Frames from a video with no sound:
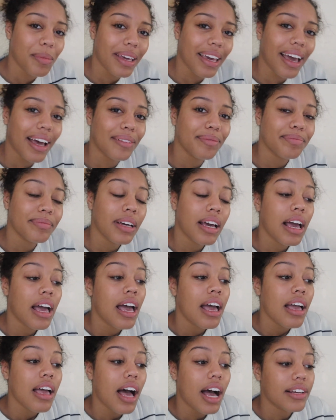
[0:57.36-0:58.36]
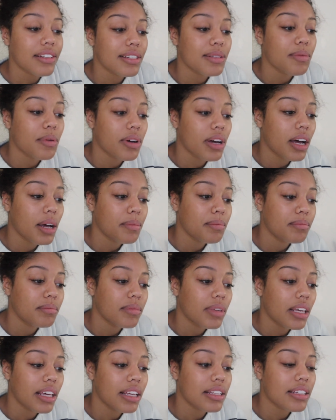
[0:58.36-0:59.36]
but yeah, I just woke up
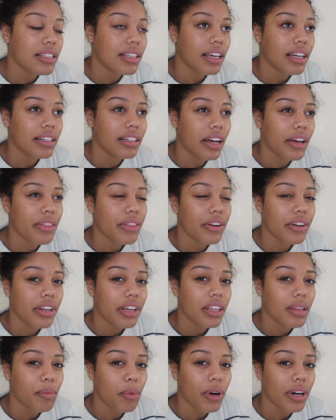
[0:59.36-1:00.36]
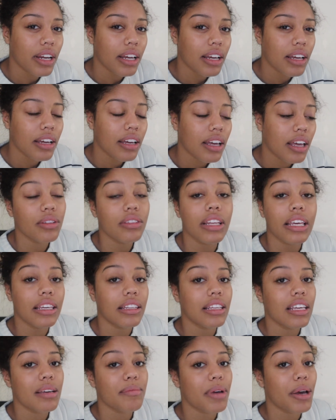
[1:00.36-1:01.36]
it's like 9.30 in the morning. But
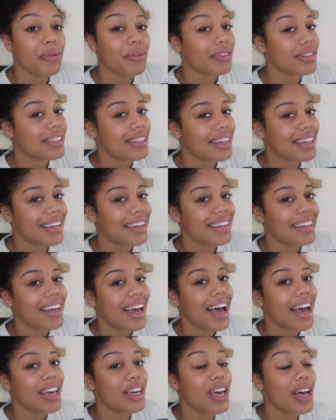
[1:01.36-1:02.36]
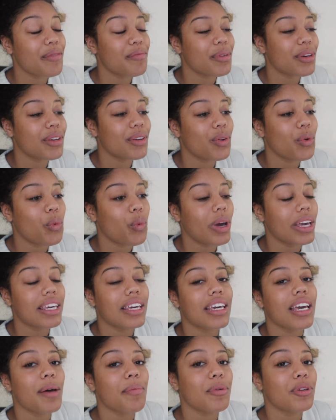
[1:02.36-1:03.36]
lately in my routine, I have been
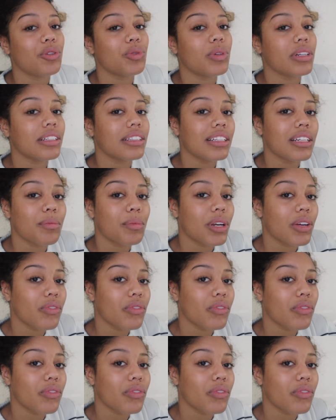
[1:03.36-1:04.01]
waking up and doing a little bit